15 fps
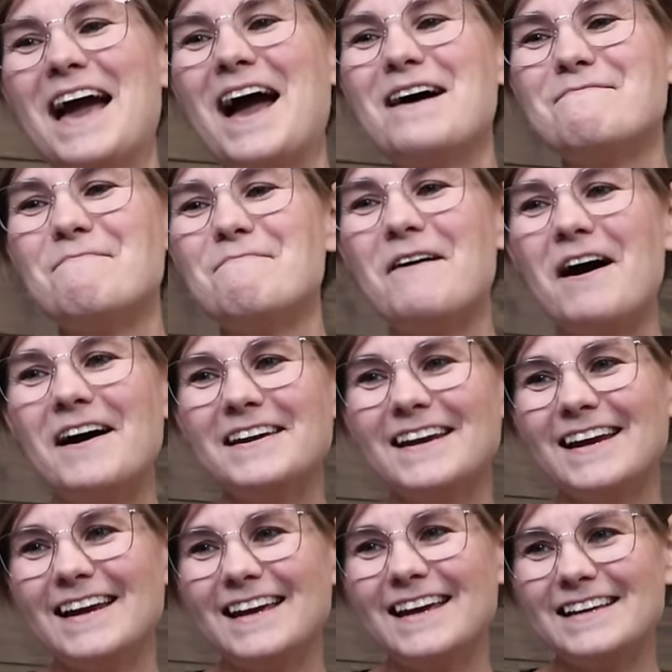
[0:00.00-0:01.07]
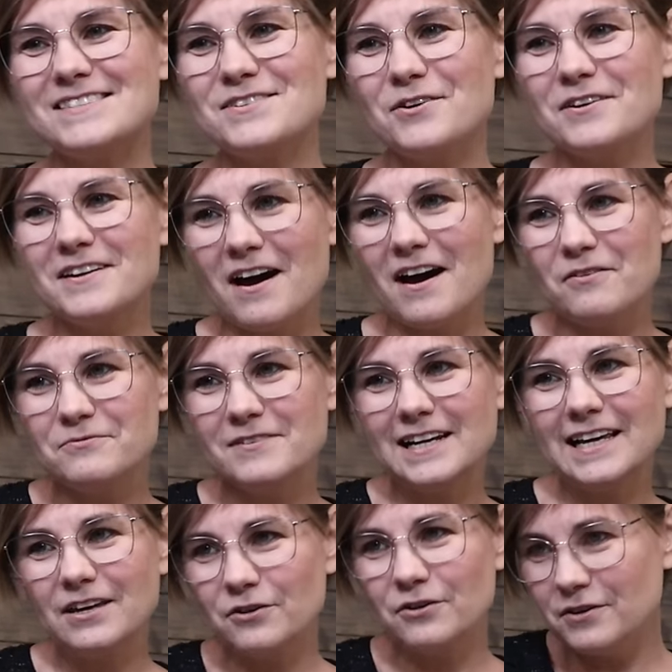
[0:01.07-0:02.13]
But it turned out really
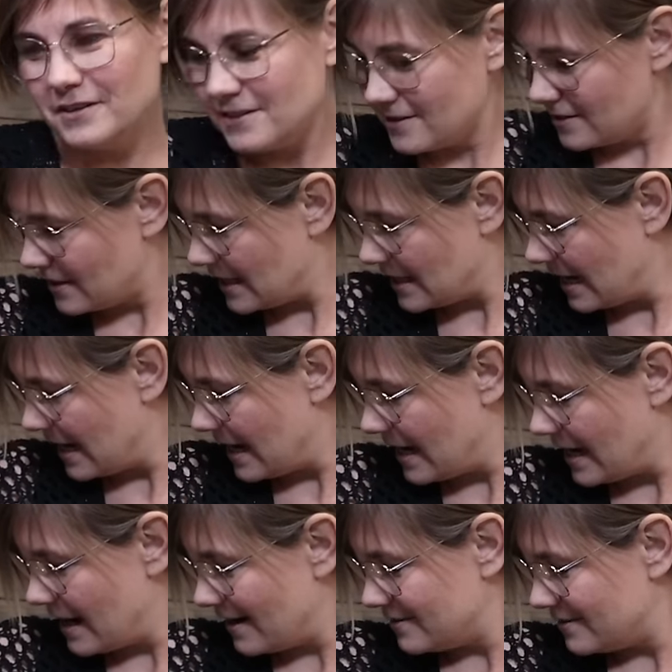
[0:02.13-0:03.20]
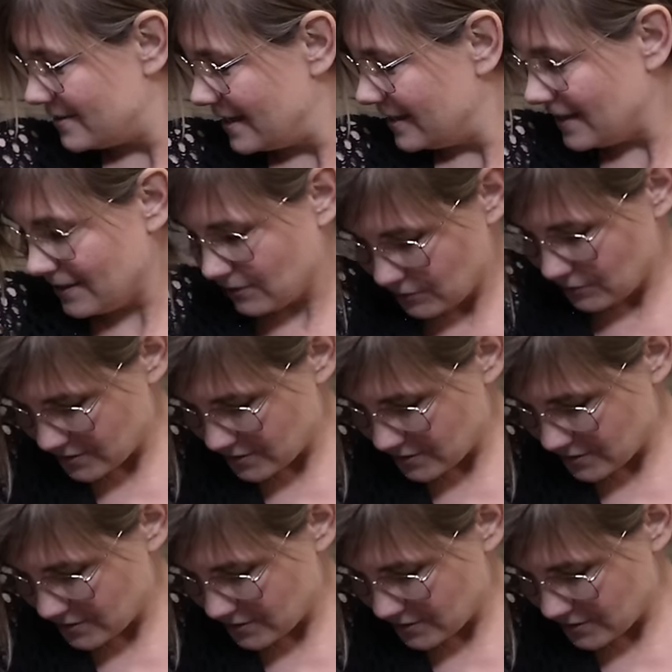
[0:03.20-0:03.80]
good. I think it looks